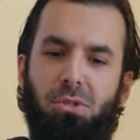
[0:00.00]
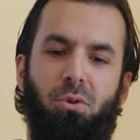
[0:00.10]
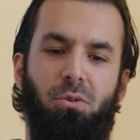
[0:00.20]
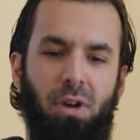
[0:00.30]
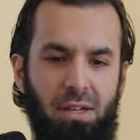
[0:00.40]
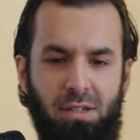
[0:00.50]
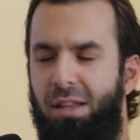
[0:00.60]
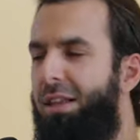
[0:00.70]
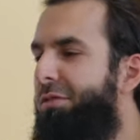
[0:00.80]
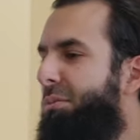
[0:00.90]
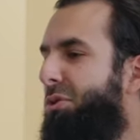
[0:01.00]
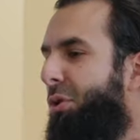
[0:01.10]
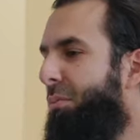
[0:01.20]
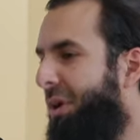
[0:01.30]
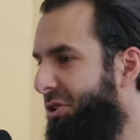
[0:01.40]
so great and I loved him
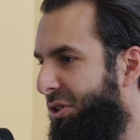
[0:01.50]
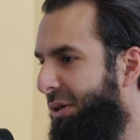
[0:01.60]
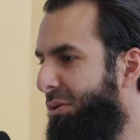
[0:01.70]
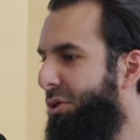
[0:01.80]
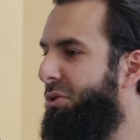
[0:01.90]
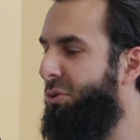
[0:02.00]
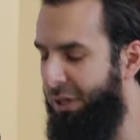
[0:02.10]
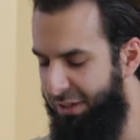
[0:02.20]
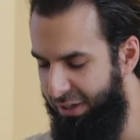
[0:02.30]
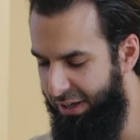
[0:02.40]
so much and he was so sweet.